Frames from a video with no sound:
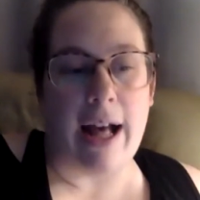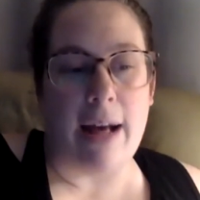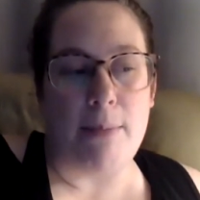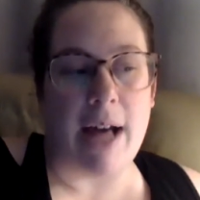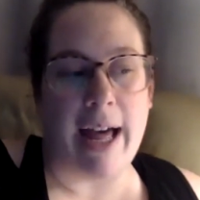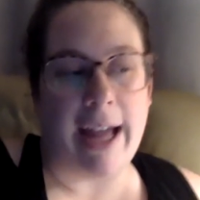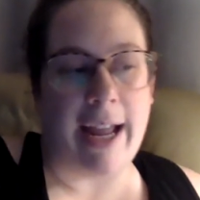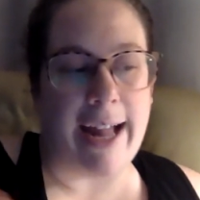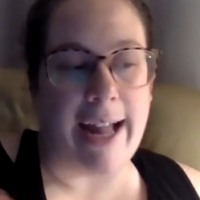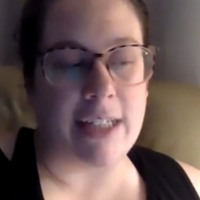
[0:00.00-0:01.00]
my
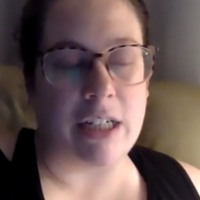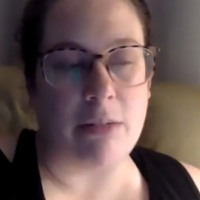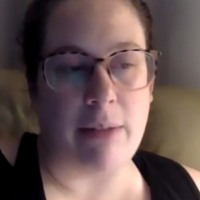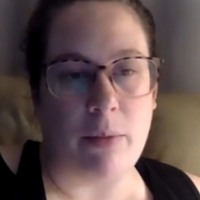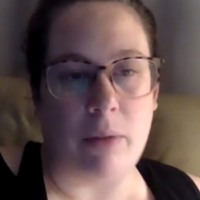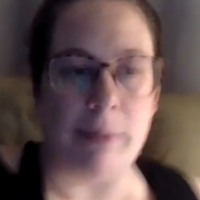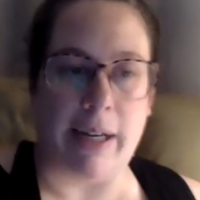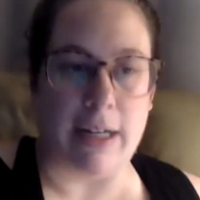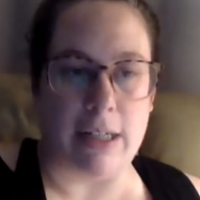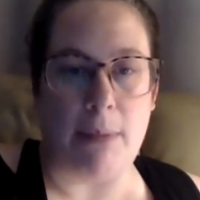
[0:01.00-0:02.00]
estimate would be
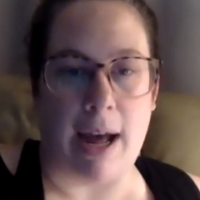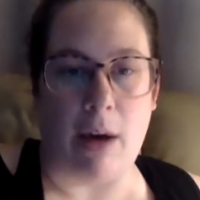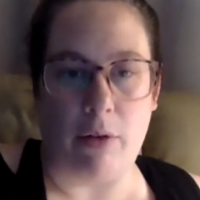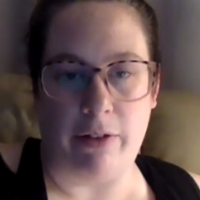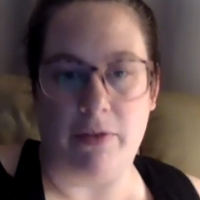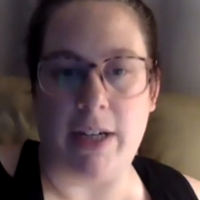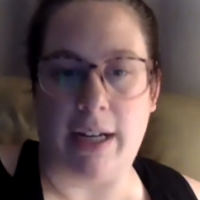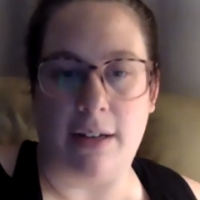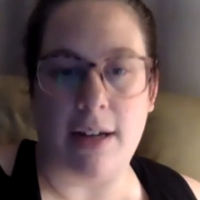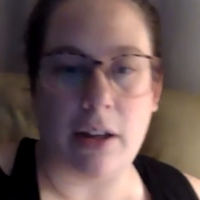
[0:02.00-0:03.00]
it's about
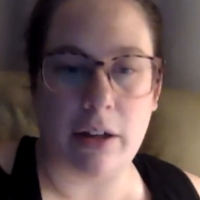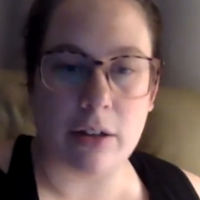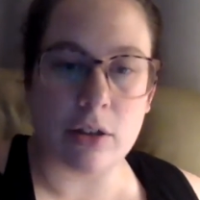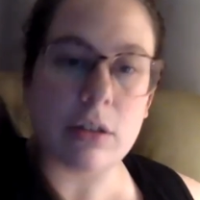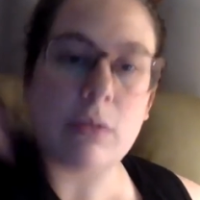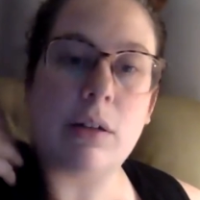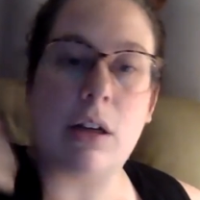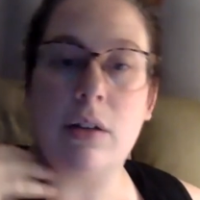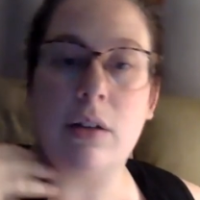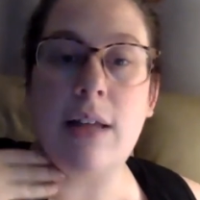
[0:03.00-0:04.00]
$15. So when you
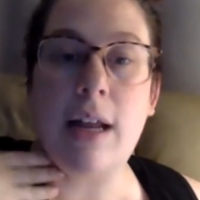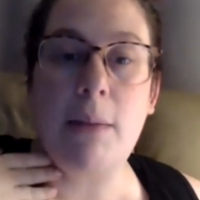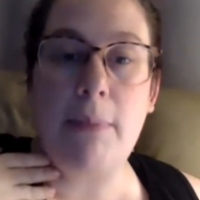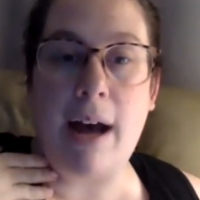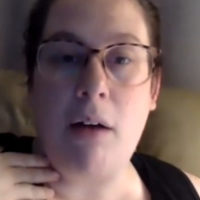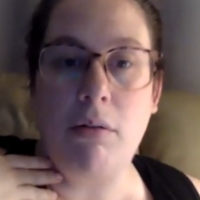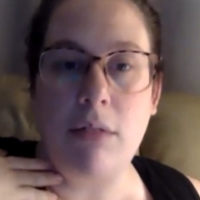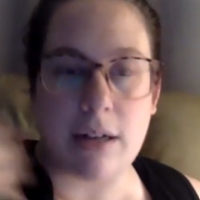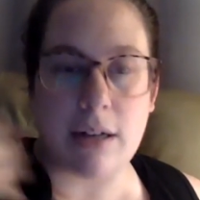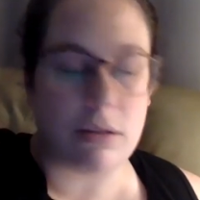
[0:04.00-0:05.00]
use that about,
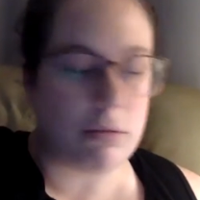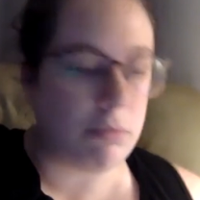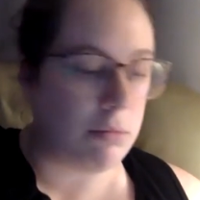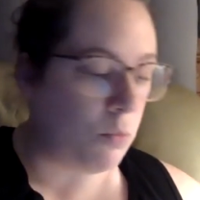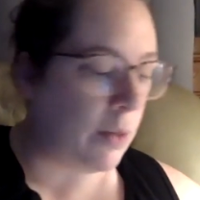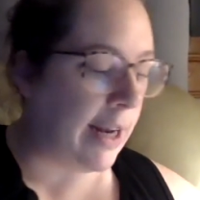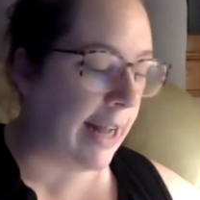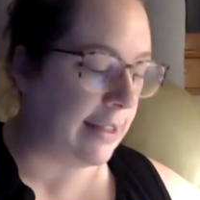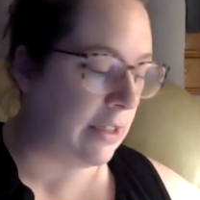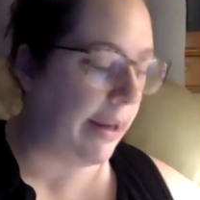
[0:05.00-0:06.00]
that's what
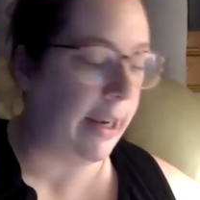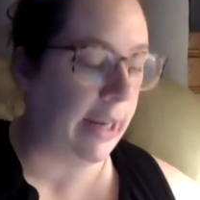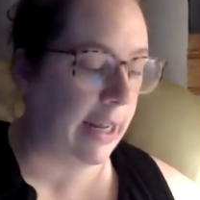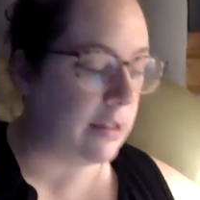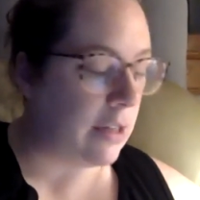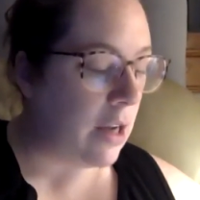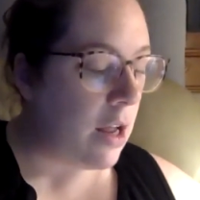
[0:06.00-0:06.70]
estimating is.